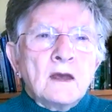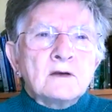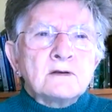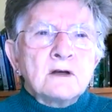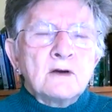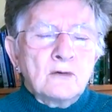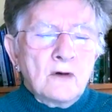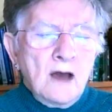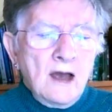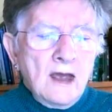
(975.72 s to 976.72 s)

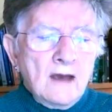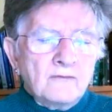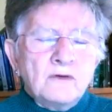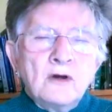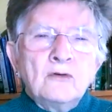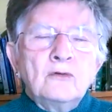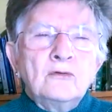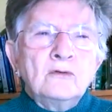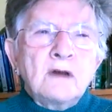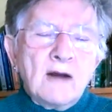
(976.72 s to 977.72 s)
So I have no
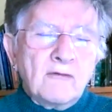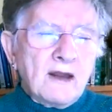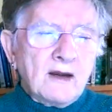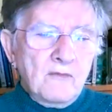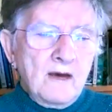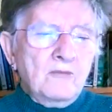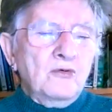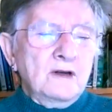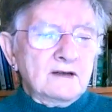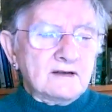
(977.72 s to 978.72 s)
direct
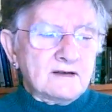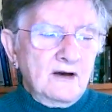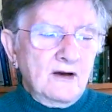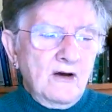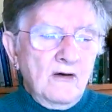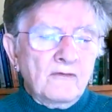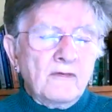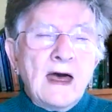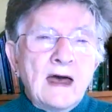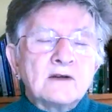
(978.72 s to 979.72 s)
memories of
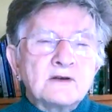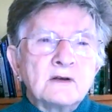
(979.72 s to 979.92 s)
that.